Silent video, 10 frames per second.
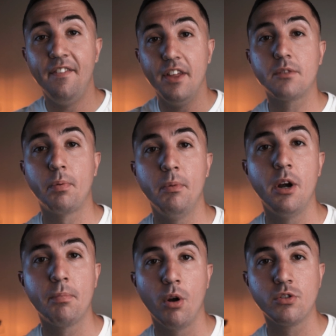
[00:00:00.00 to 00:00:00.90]
In this
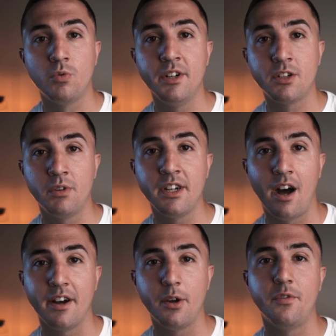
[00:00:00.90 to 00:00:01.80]
Premiere Pro twenty
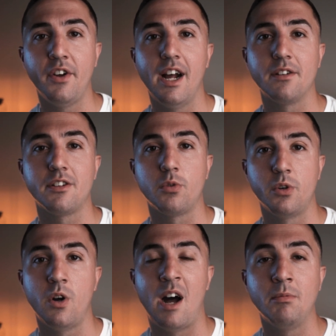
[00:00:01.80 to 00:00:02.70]
twenty audio fade out
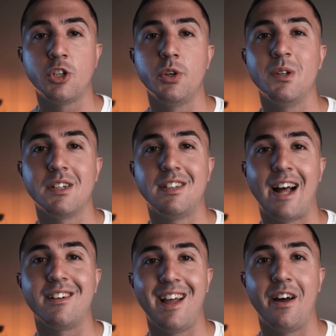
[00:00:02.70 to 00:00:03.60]
tutorial, I'm gonna show you
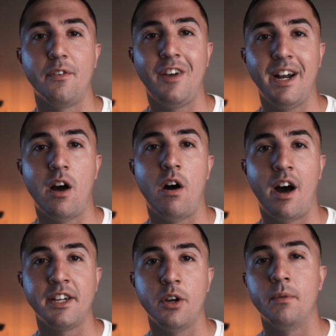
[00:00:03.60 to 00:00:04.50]
exactly how to fade
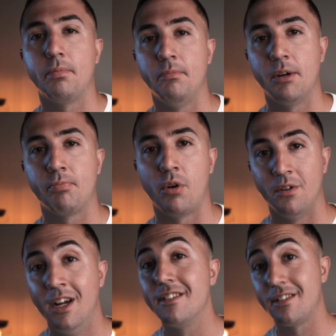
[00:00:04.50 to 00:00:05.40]
out audio in Premiere
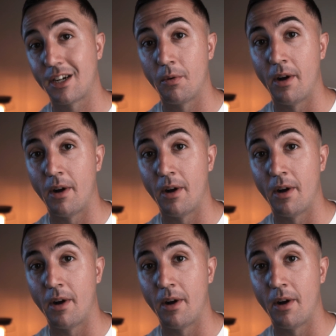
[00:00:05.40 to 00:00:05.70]
Pro. Stick